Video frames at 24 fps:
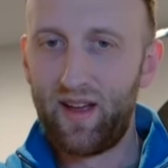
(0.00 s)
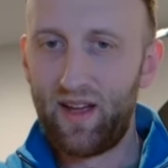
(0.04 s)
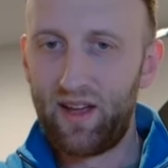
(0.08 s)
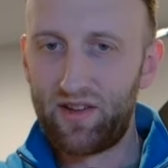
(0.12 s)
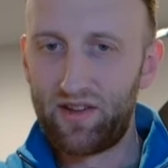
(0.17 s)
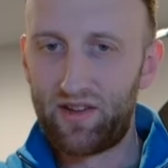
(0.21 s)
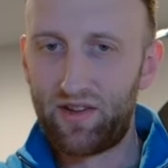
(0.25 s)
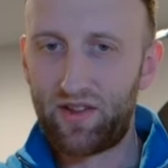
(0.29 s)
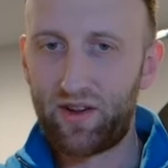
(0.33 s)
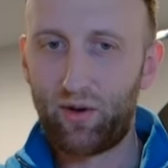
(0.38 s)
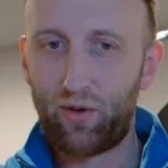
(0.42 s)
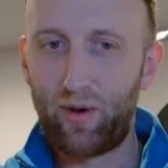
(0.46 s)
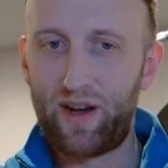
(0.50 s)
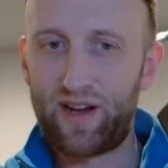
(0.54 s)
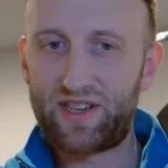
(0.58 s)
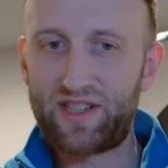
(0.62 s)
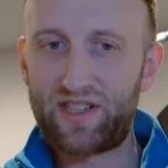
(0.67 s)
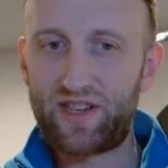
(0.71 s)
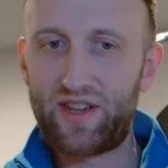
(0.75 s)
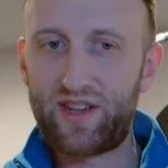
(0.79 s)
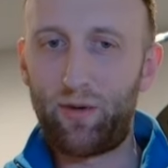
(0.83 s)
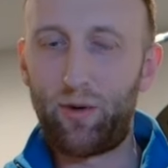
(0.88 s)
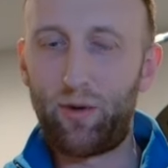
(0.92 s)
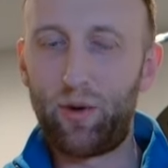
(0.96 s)
So, the
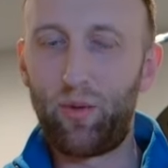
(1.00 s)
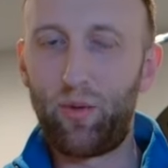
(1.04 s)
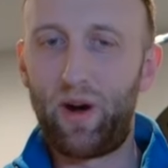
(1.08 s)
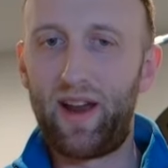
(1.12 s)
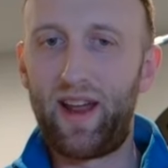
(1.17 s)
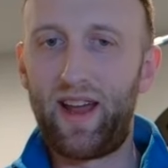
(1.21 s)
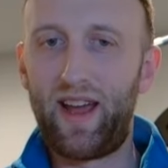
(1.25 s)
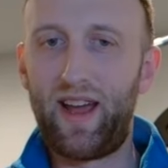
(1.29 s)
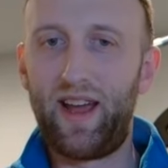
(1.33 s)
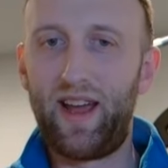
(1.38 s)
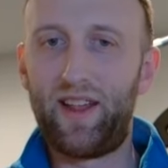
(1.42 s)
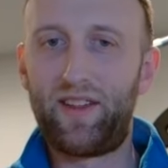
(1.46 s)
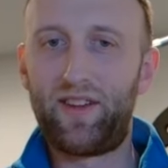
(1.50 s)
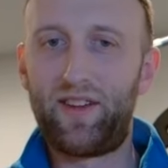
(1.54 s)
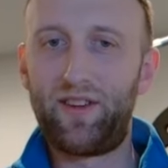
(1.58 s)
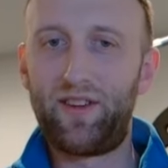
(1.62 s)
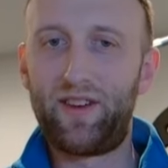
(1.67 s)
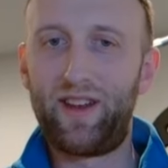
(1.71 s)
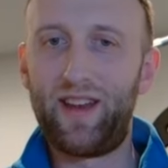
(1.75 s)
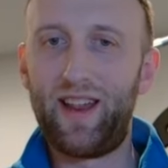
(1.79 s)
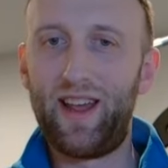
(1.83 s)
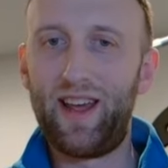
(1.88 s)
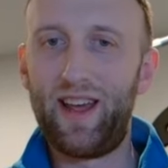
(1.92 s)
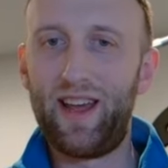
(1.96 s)
question that we want to answer
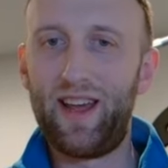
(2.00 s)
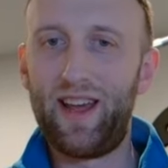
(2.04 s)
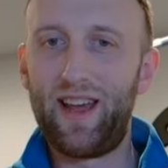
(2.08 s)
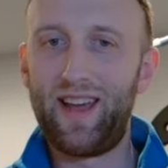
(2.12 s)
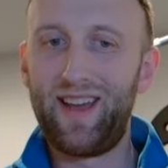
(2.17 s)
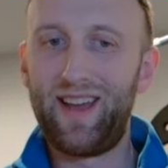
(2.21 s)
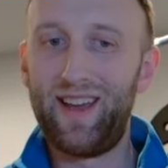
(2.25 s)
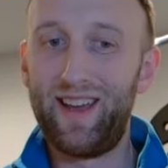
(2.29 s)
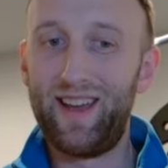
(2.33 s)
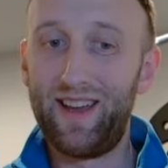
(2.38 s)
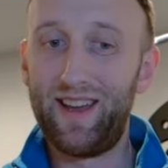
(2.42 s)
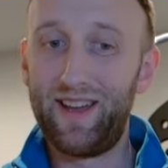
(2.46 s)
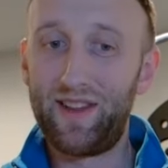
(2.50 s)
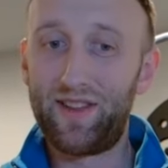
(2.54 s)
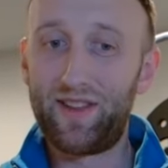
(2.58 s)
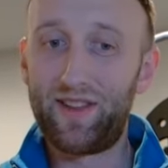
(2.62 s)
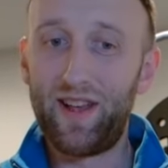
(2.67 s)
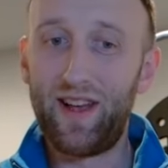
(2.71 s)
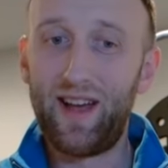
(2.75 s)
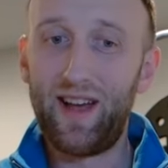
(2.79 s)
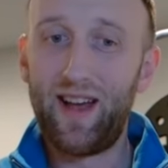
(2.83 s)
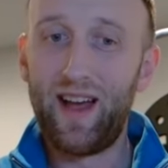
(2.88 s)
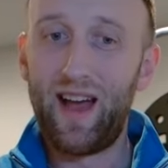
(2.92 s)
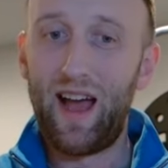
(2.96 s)
today is
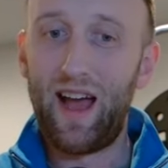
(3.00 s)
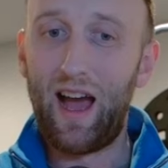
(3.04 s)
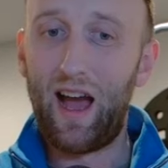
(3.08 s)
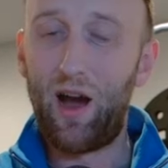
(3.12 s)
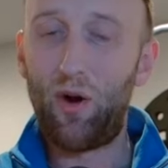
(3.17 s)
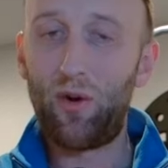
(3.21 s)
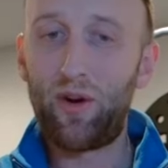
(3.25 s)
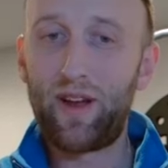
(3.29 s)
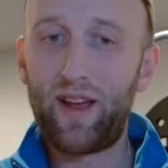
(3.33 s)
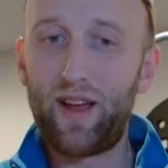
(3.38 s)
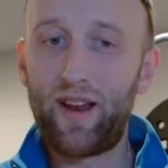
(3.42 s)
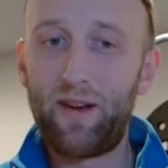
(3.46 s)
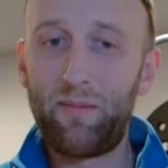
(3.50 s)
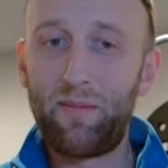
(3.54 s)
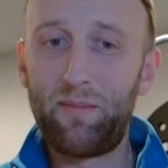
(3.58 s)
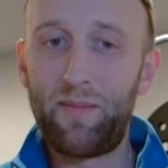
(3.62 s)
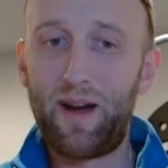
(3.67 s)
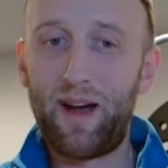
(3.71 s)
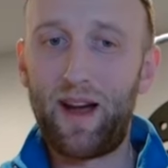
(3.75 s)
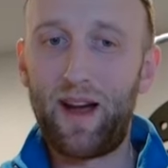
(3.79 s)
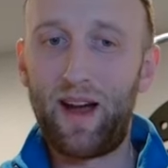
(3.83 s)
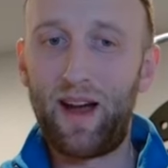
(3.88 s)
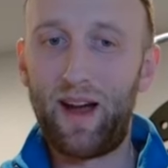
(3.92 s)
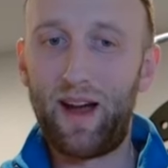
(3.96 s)
how can
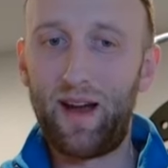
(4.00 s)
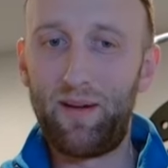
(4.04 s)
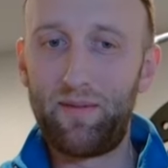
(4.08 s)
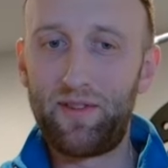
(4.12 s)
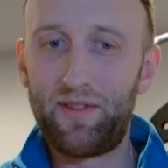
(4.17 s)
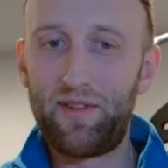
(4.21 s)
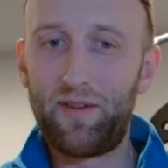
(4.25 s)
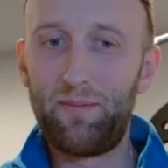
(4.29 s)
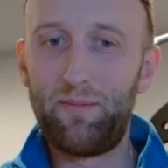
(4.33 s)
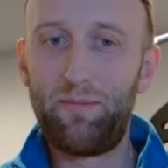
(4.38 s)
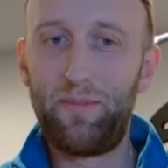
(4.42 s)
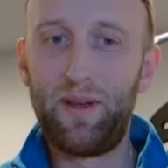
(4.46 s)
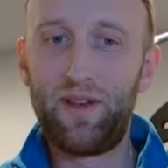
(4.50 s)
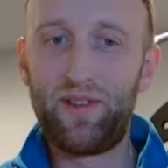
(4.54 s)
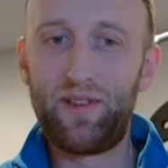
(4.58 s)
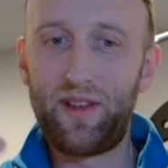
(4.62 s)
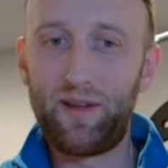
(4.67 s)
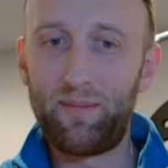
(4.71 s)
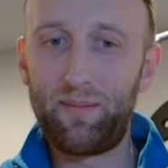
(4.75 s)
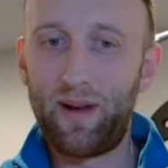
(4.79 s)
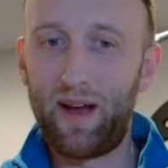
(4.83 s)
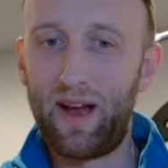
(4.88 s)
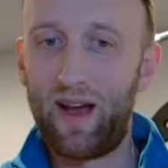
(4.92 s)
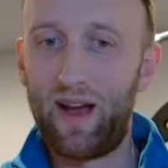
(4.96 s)
moms, busy
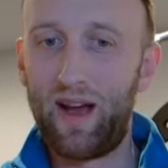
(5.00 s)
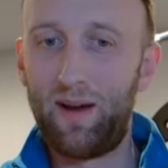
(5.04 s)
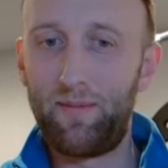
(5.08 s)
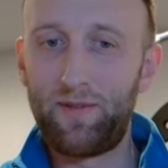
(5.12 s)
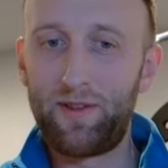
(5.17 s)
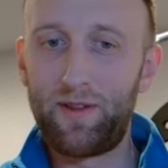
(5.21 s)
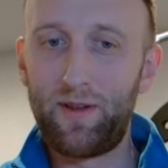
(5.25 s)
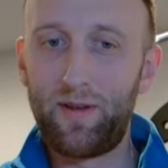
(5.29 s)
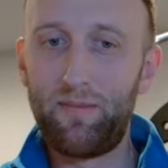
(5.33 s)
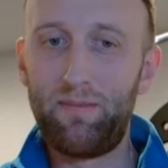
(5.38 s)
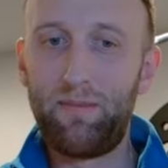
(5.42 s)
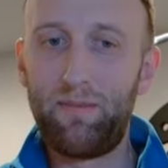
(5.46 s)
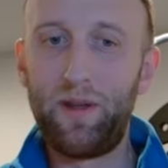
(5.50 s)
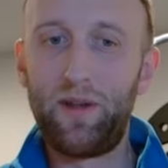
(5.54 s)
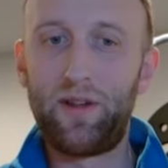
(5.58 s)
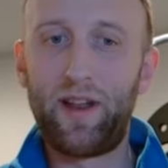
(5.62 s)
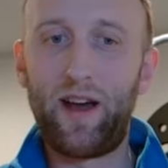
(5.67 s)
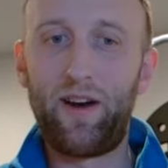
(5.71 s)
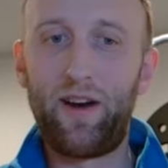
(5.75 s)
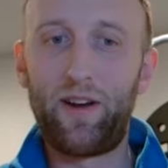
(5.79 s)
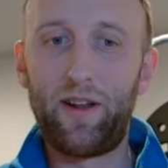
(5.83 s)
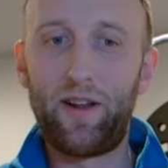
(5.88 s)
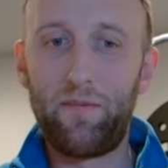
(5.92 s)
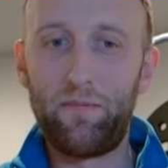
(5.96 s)
moms, build
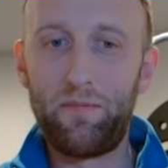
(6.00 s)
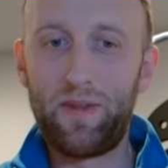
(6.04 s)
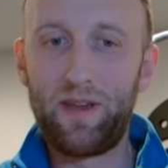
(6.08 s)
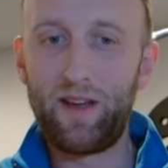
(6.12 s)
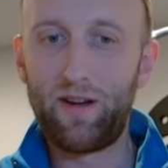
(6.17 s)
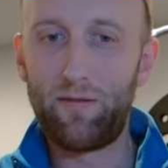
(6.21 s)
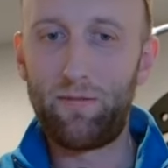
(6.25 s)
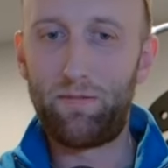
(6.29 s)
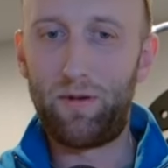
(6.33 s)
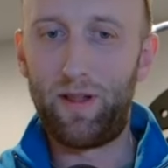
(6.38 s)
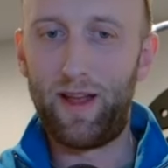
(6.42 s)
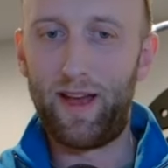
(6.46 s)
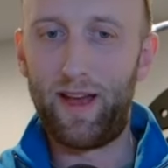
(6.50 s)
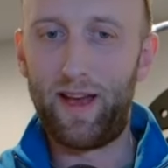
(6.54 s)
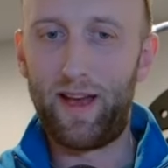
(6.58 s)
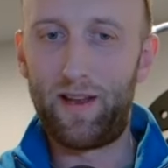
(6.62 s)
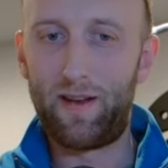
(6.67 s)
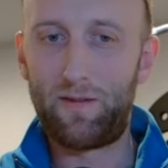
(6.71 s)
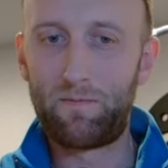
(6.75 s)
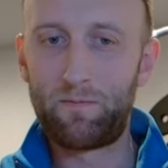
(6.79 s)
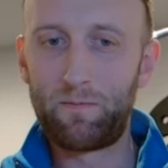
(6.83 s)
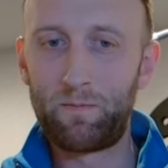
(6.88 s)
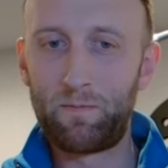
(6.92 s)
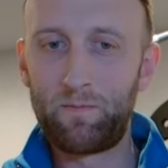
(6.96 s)
out a meal
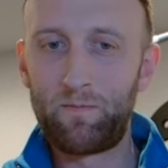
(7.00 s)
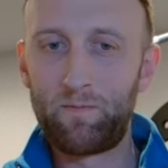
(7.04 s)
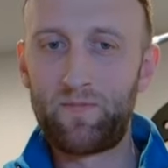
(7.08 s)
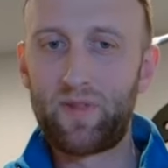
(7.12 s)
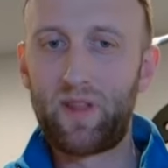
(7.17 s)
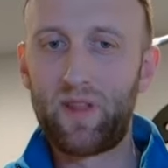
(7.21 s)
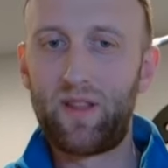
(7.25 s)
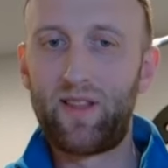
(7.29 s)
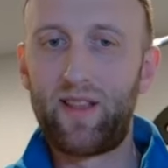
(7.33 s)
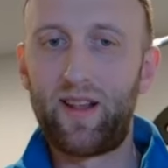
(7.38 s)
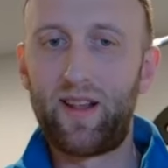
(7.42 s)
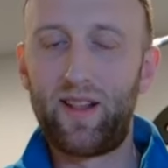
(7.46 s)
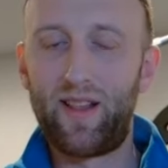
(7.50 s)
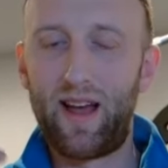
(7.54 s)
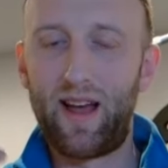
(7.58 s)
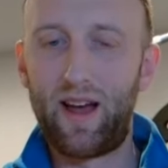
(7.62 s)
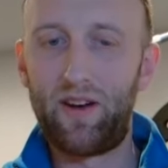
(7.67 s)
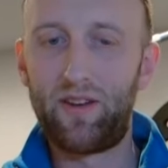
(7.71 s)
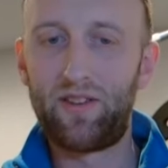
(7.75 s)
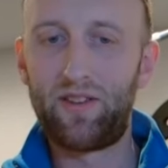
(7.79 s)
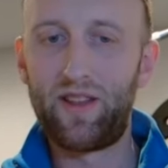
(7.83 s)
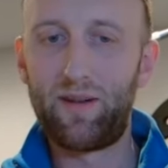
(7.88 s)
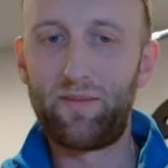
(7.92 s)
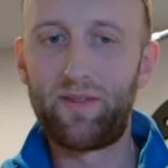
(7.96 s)
plan that
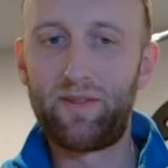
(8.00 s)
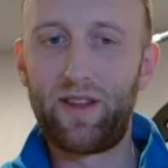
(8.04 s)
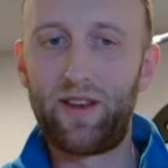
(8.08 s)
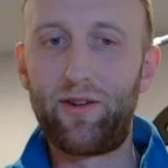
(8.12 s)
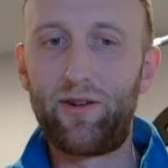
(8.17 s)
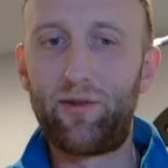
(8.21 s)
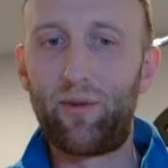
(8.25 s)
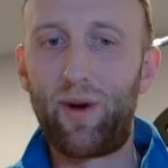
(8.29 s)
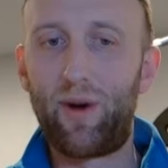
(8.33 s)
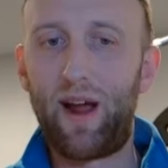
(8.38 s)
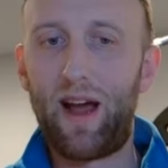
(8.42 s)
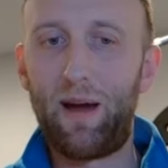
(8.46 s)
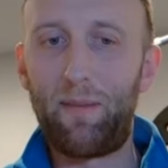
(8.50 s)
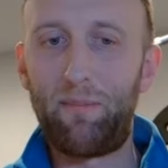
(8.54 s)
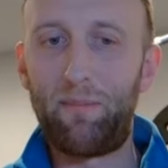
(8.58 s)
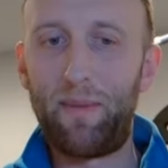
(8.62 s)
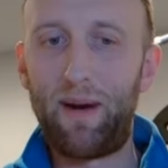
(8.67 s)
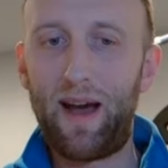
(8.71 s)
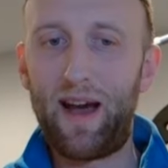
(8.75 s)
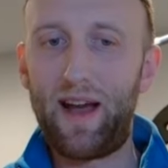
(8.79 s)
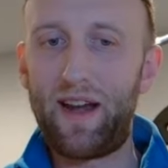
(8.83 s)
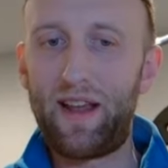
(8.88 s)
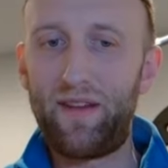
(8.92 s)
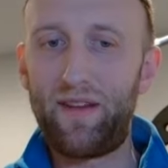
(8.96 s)
allows them to drop
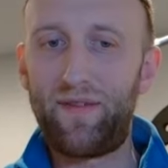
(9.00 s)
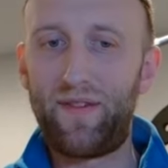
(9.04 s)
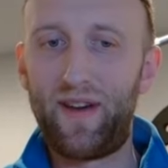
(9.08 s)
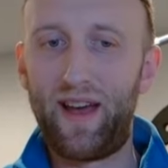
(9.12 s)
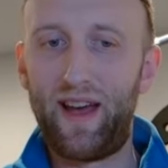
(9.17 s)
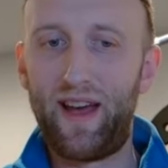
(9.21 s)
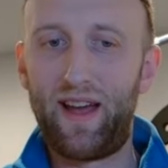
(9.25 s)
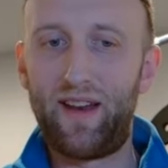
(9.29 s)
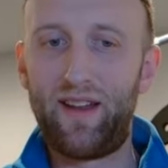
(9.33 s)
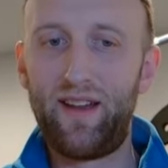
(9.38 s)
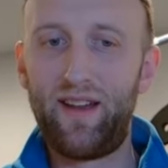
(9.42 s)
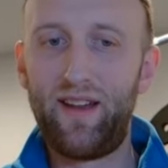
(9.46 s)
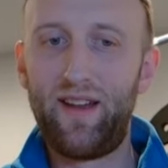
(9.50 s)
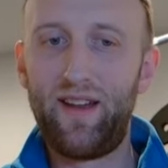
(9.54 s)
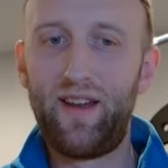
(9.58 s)
body fat